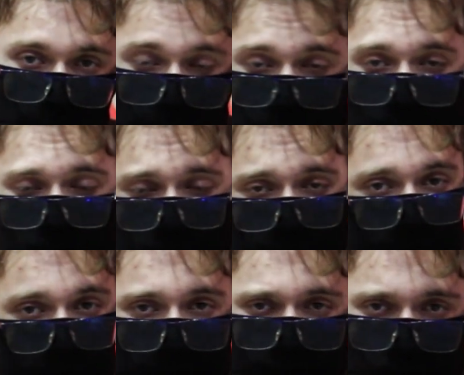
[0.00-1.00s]
And that is
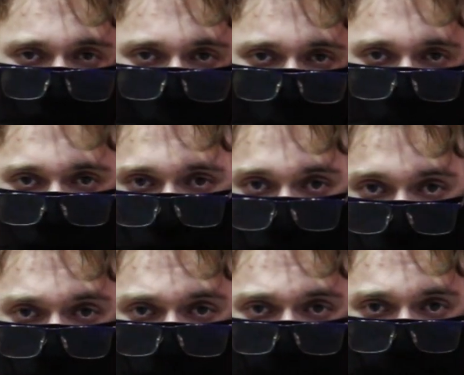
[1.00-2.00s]
exactly what the
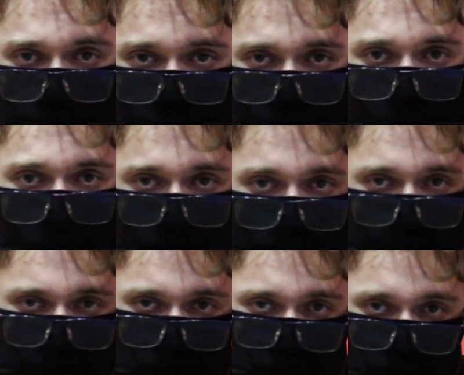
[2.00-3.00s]
delayed recoil
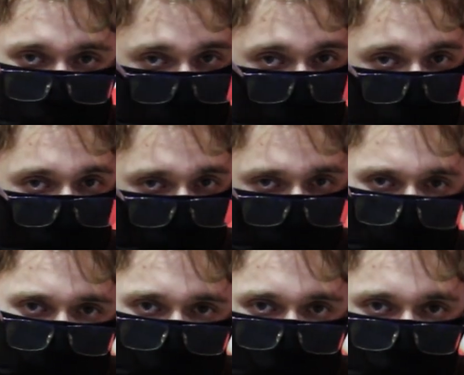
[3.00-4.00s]
mechanism is all
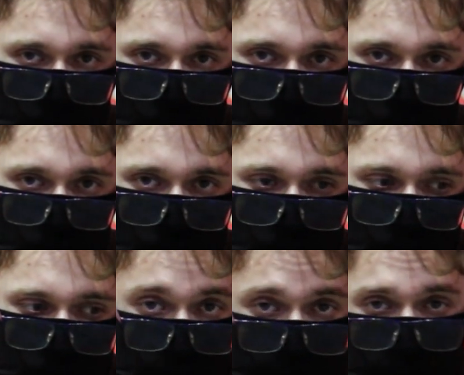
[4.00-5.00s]
about.
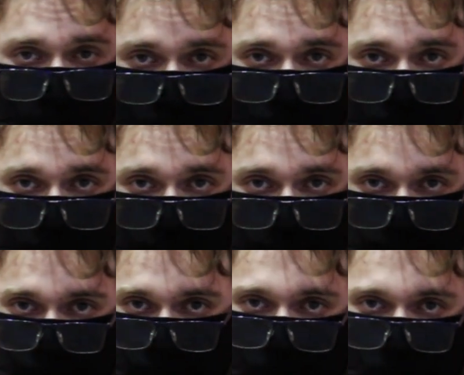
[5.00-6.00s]
Later on,
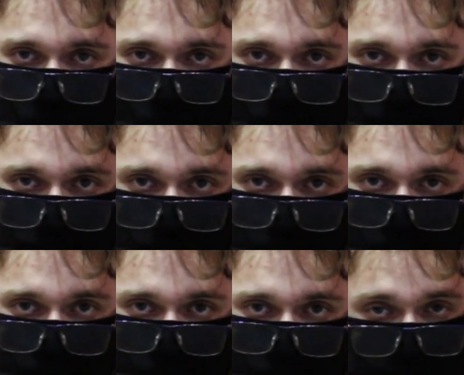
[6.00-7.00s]
Nikonov
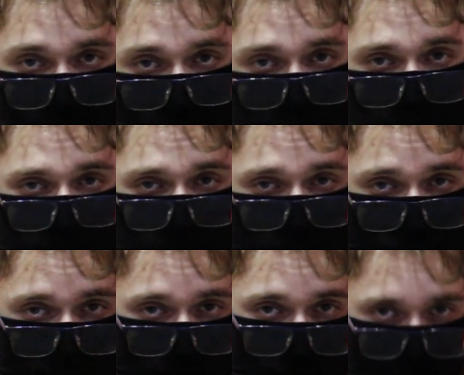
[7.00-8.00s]
increases
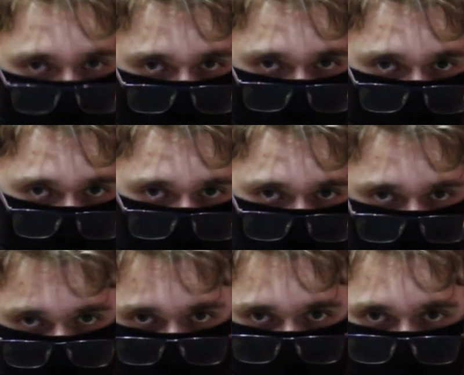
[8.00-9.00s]
the firing
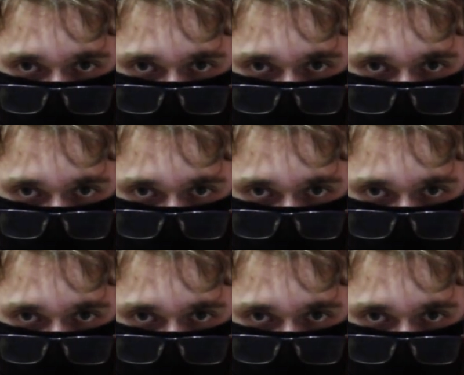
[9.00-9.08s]
rate,